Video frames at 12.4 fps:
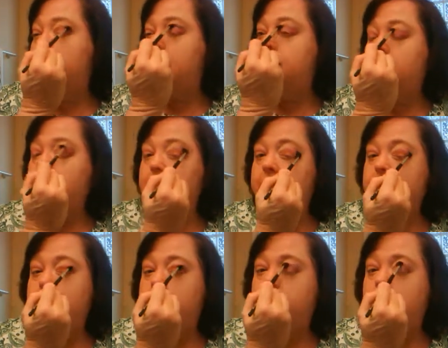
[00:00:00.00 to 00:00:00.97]
And I don't
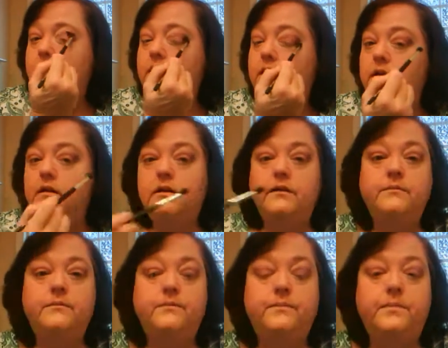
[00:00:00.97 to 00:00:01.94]
mind the dark
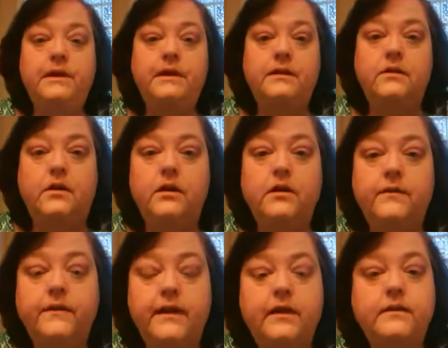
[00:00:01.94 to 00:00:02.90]
being dark
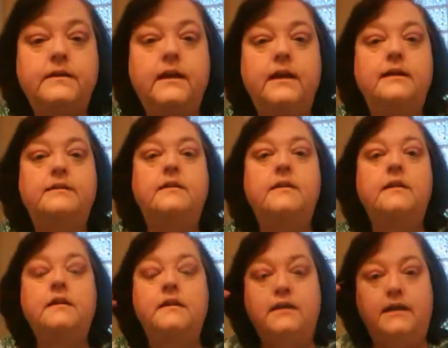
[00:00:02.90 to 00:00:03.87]
on the outside
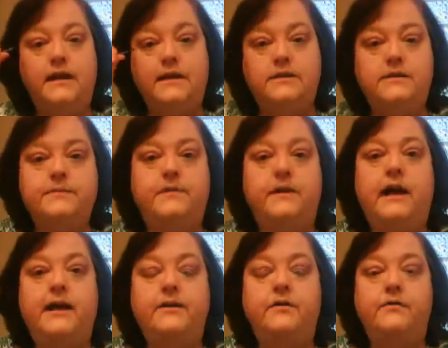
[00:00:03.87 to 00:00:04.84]
edges, but
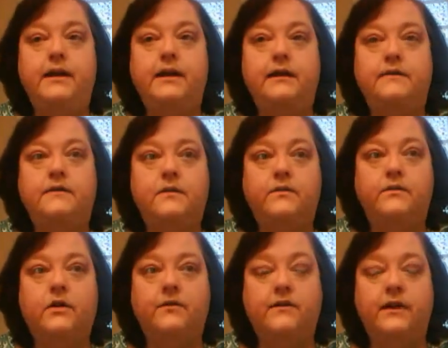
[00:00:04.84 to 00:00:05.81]
I don't like it so
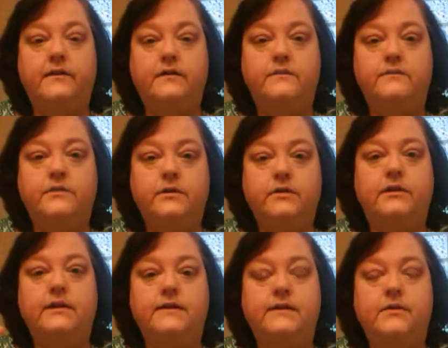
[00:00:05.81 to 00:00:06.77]
dark that when you
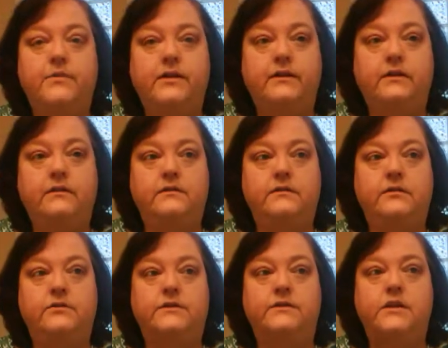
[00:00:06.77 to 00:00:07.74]
look at someone,
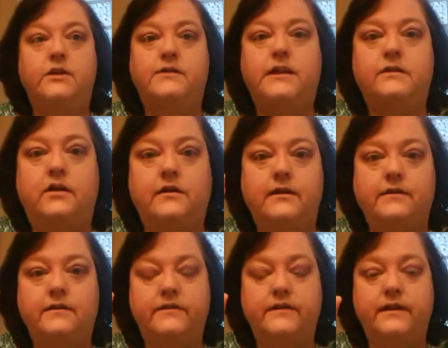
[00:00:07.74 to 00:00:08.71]
you just notice that
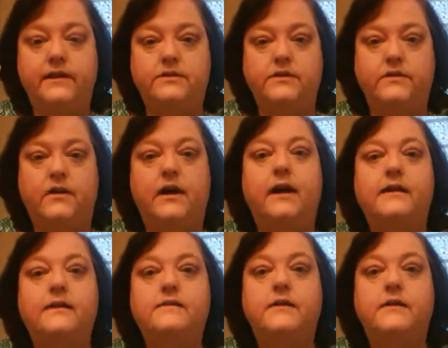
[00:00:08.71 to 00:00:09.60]
darkness on the edge of their eyes.